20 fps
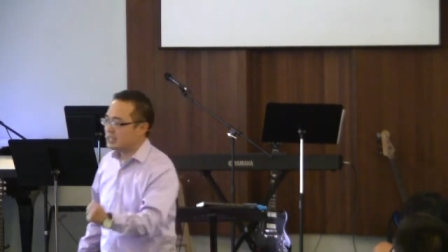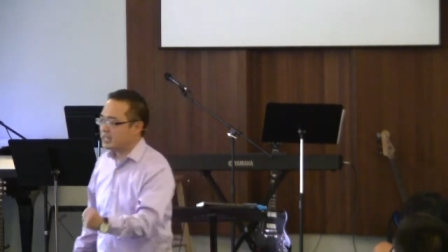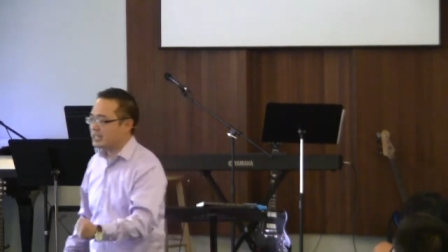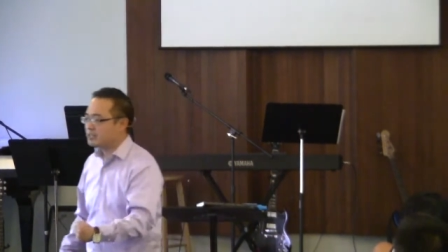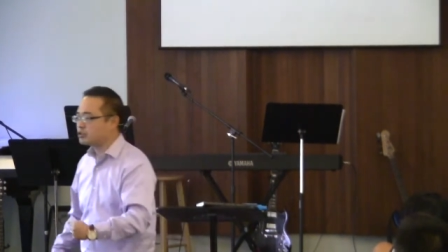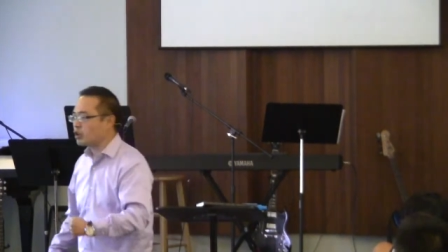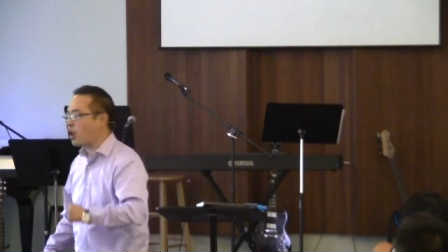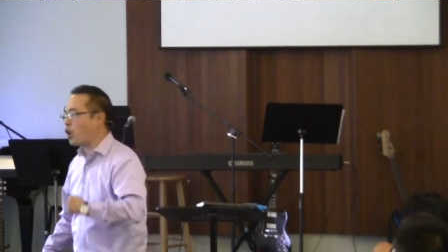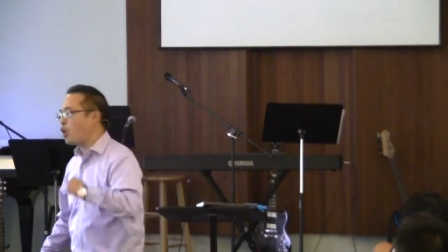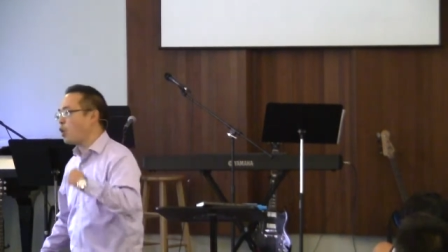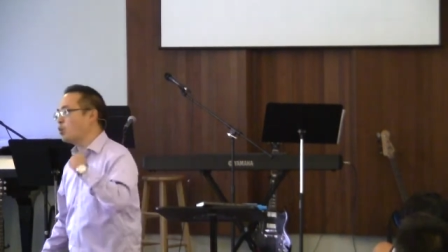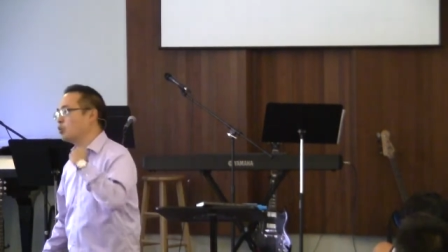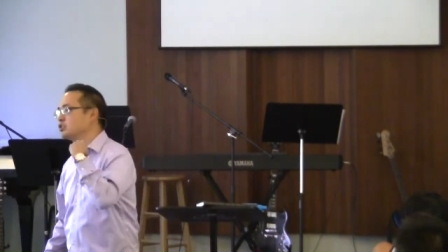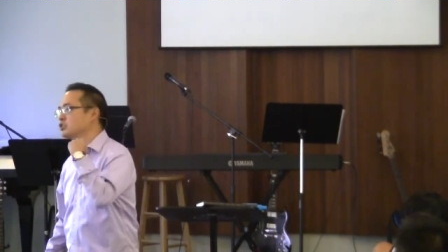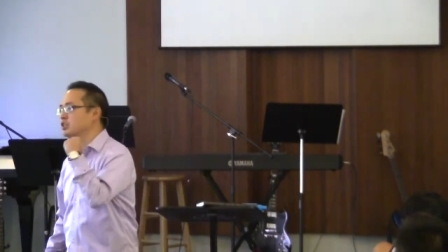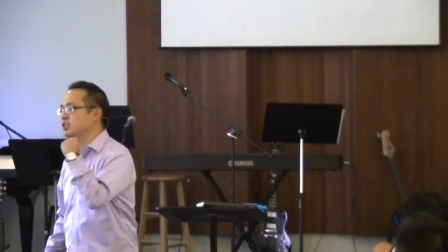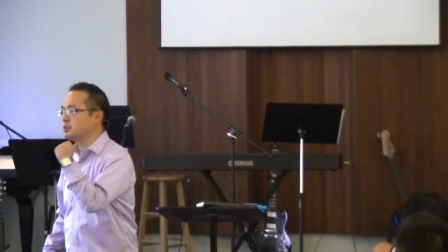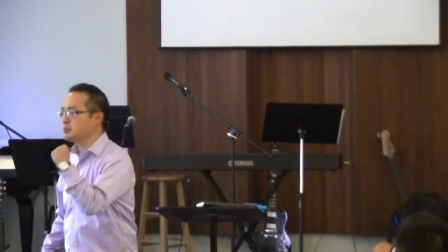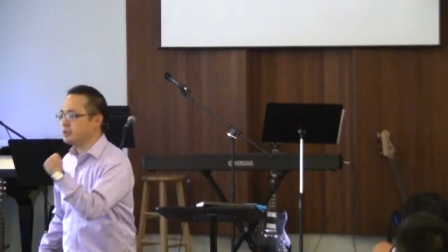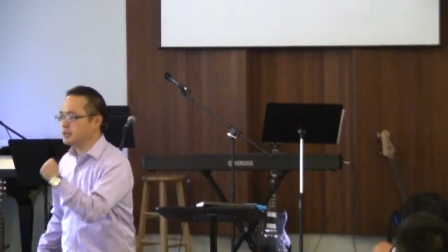It's
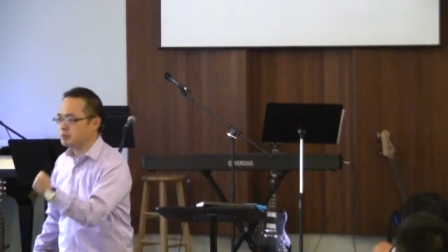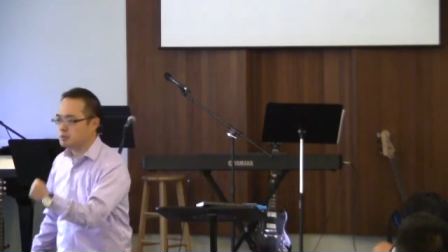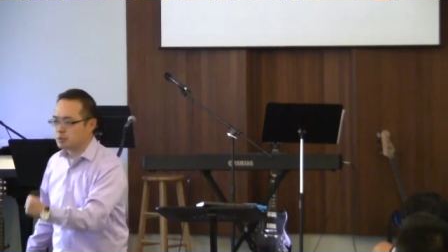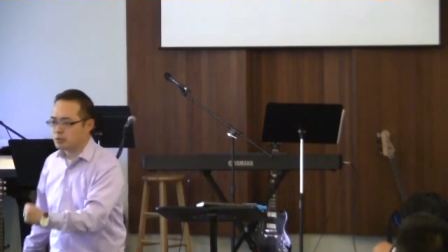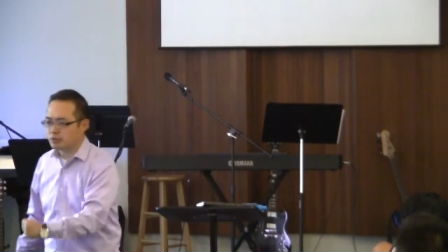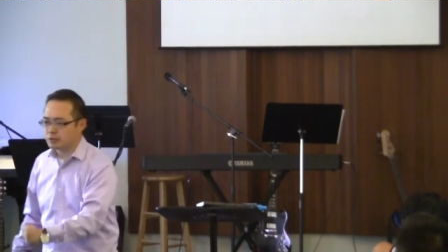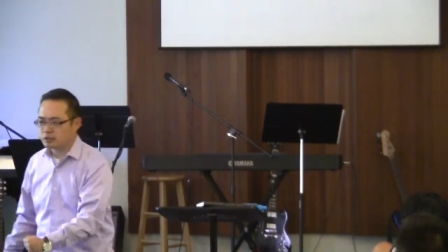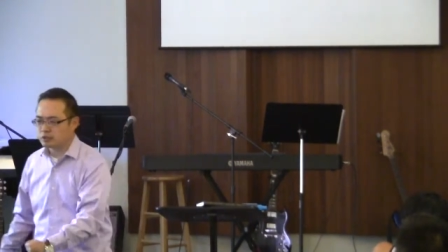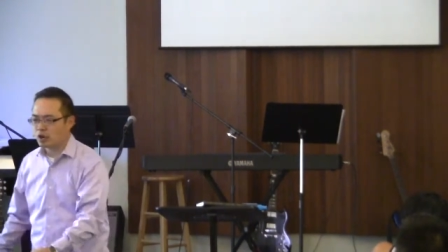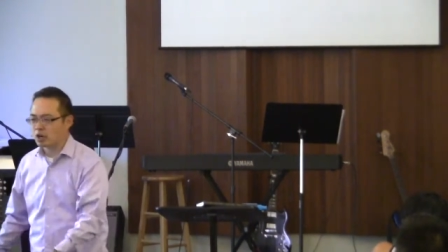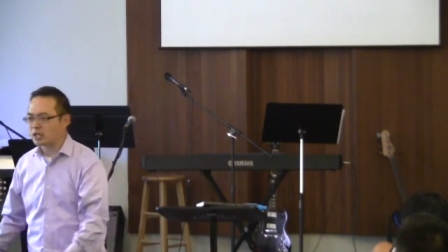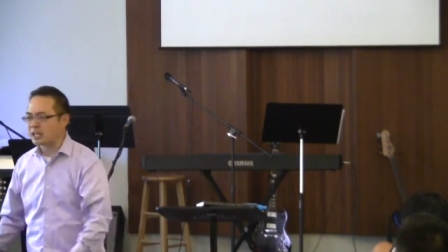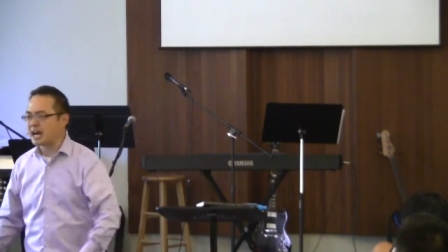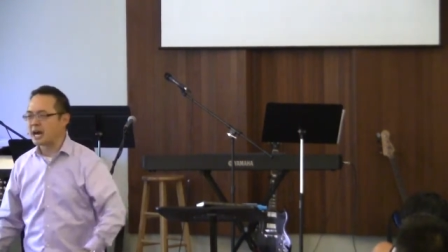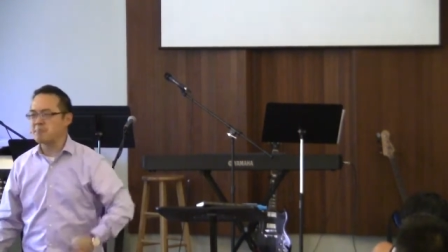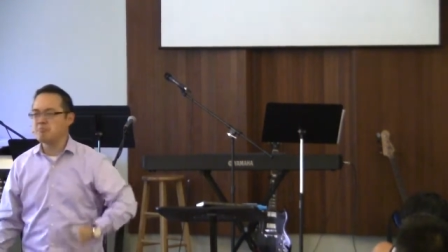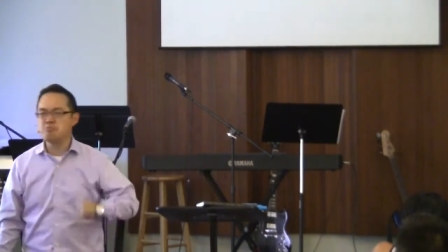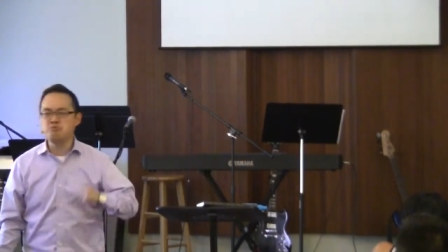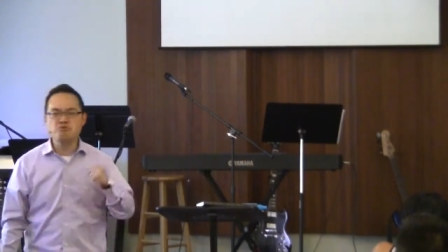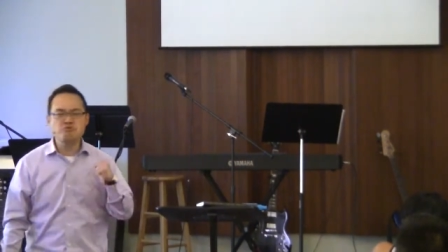always going to be a moving target.
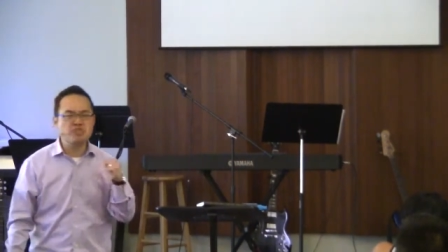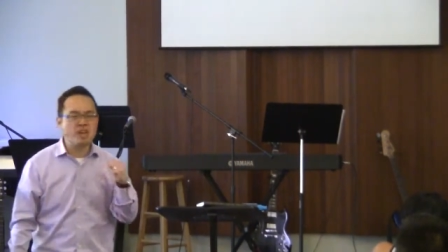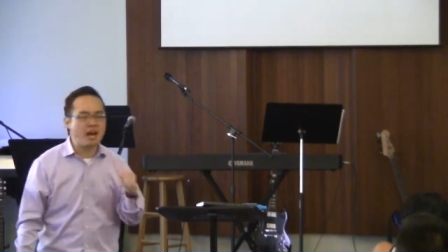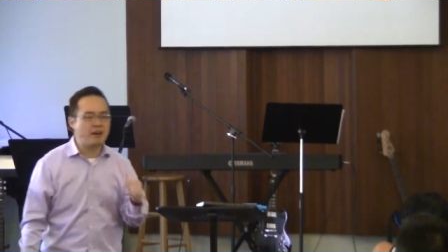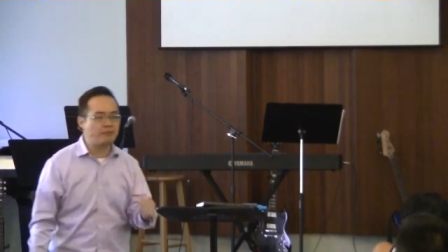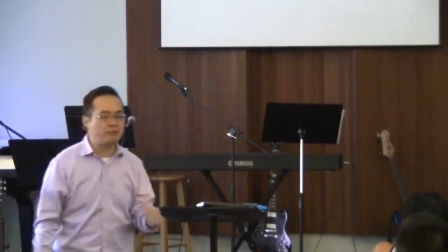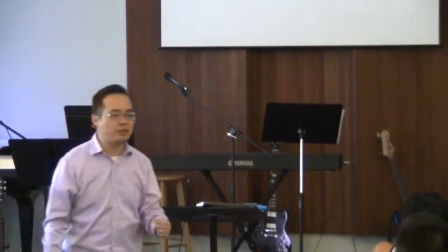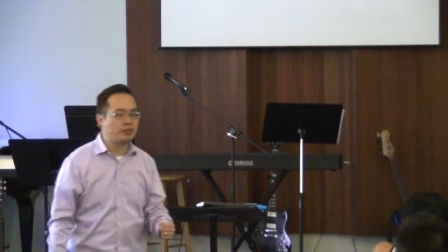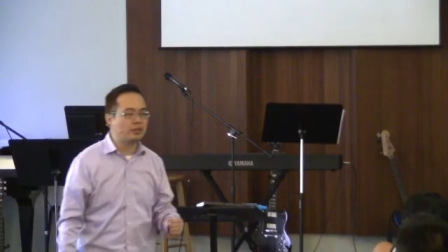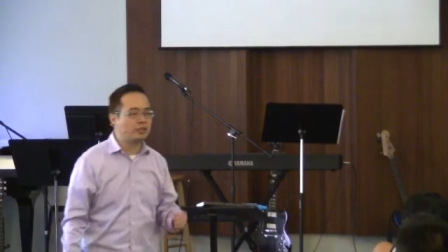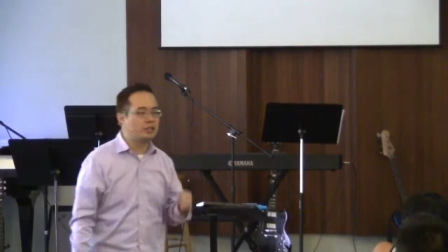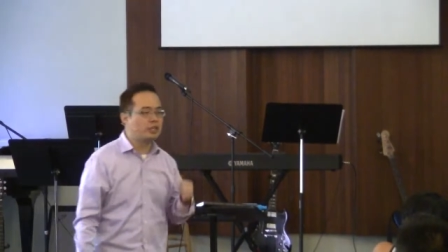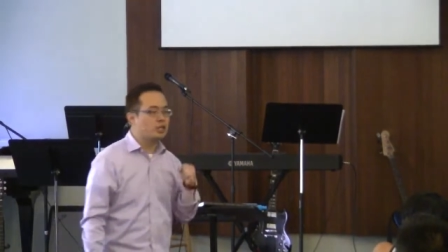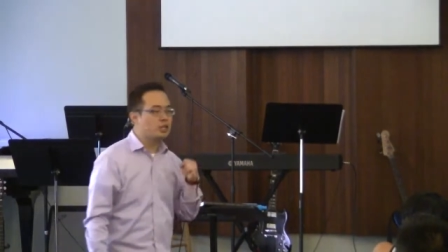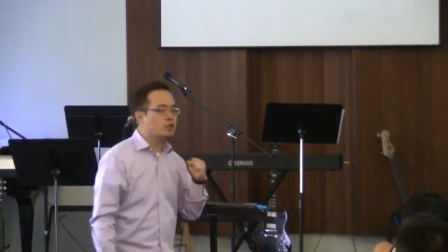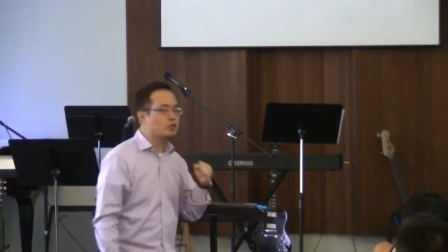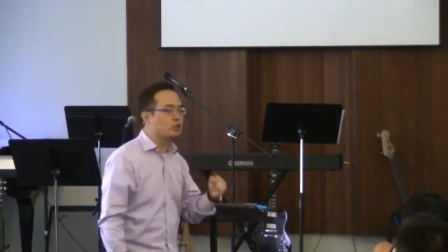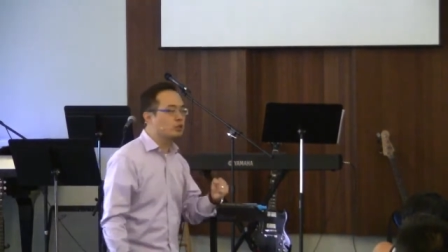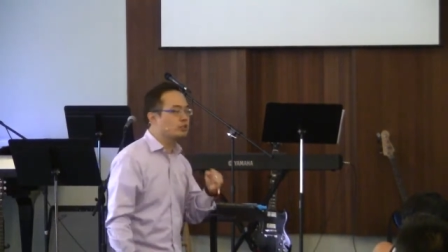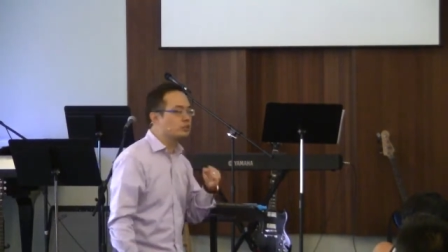I'm never
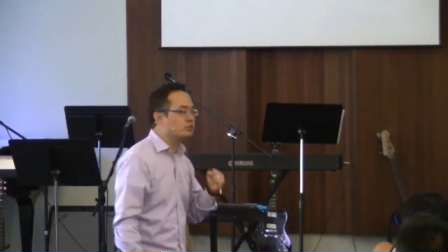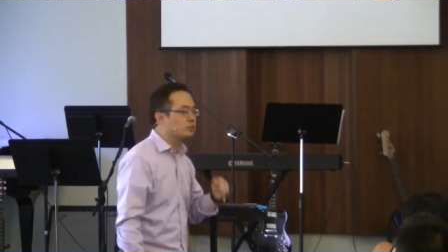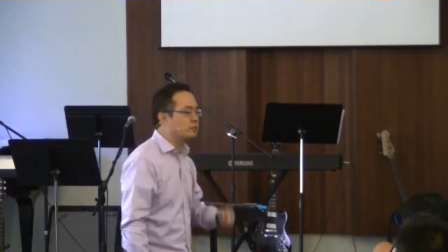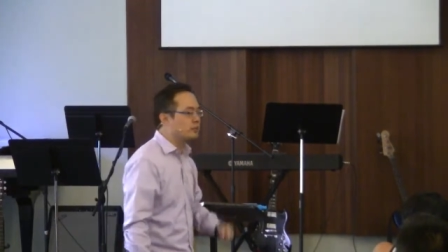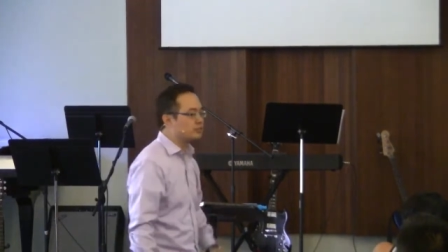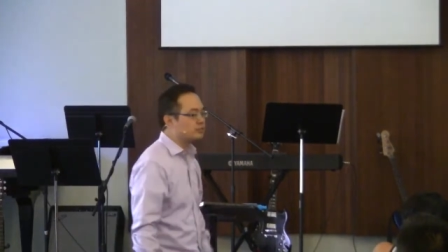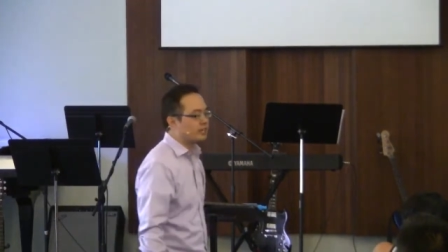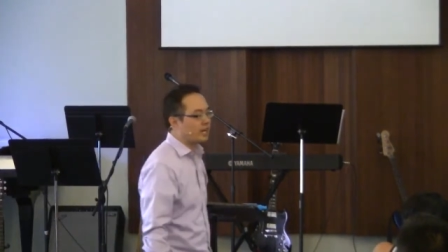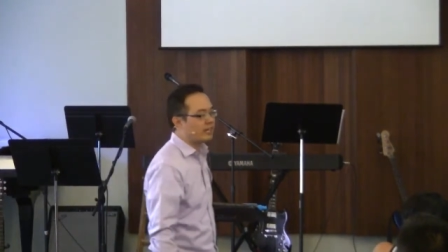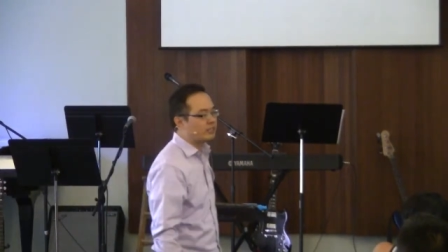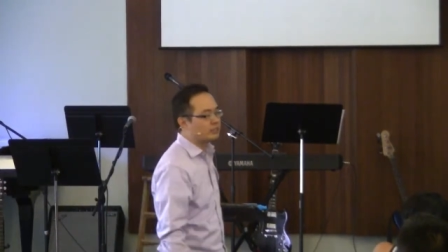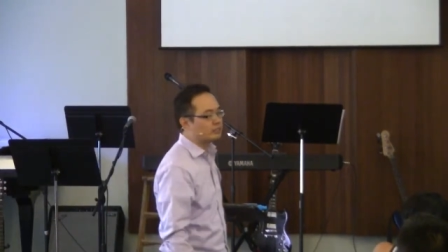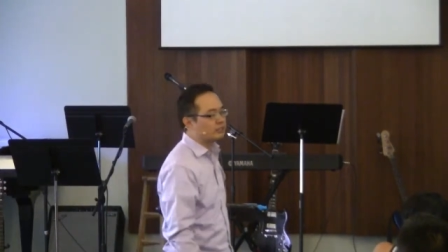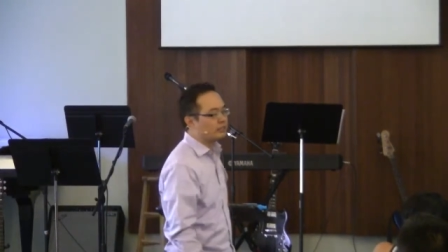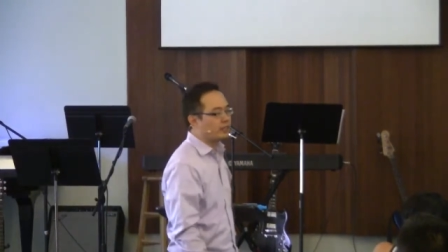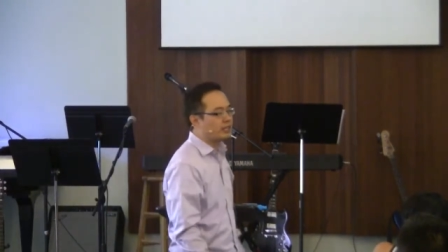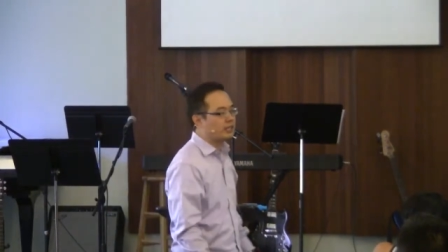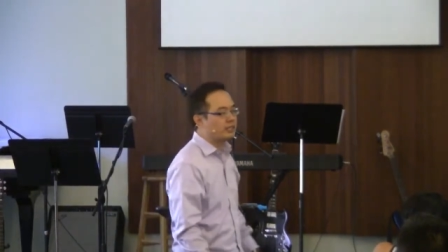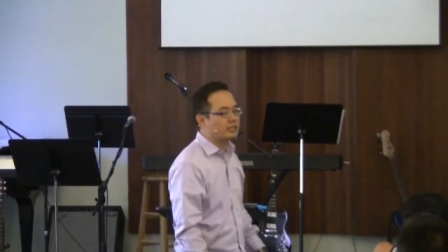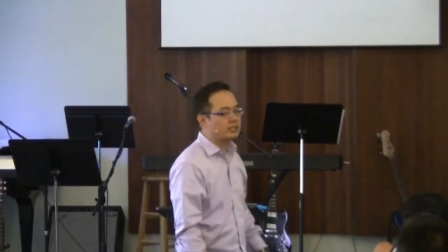going to be
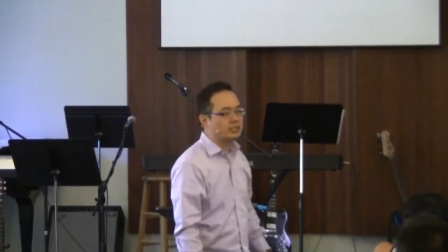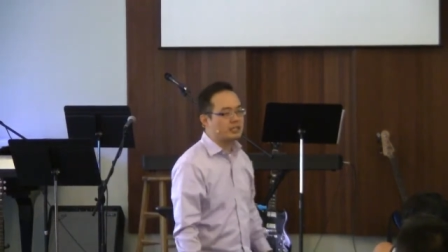satisfied.